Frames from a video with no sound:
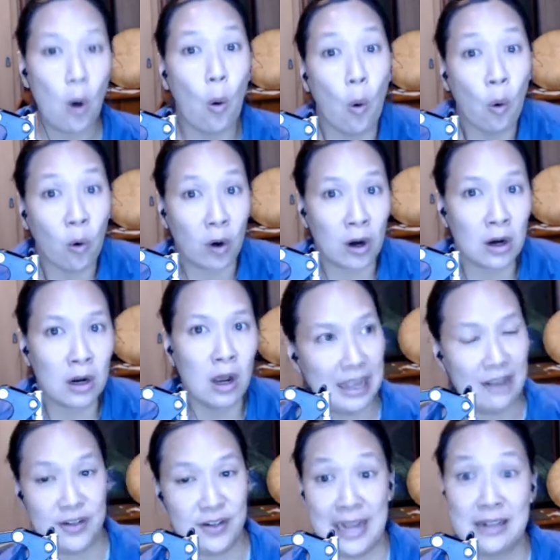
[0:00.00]
Or
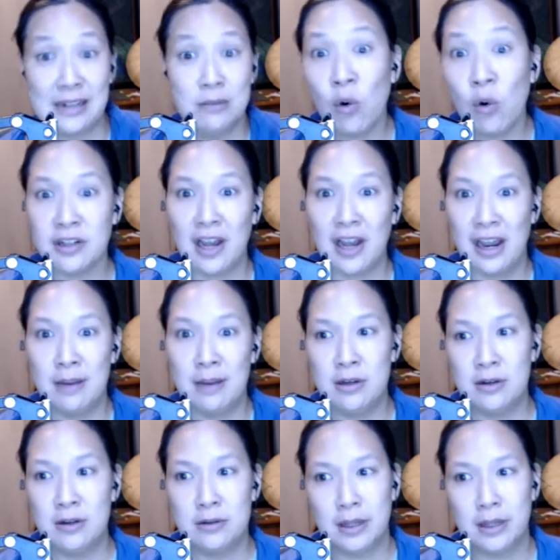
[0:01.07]
if it takes more time and
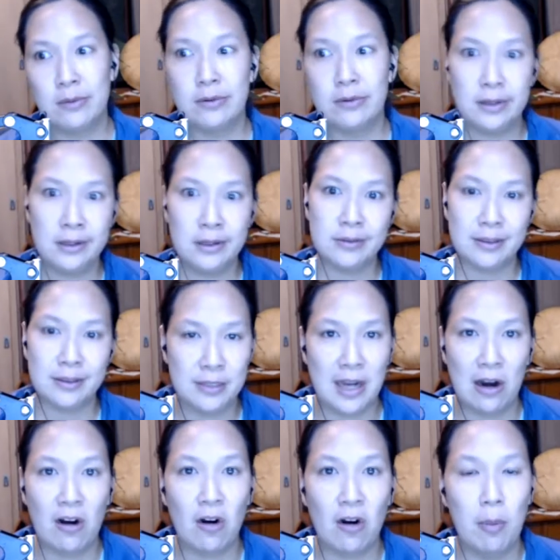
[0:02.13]
you're just like, well, that was a
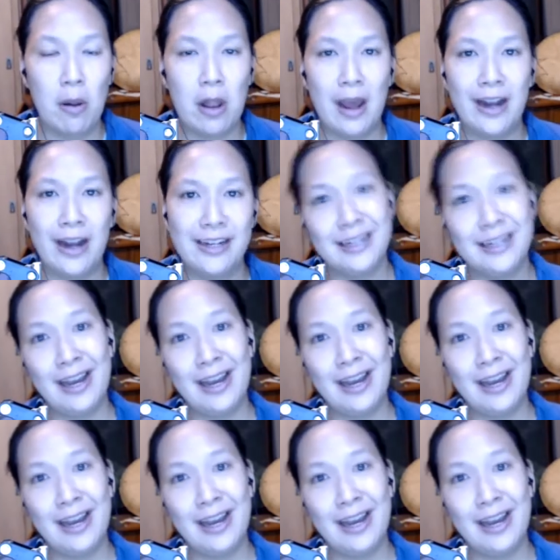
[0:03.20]
terrible idea.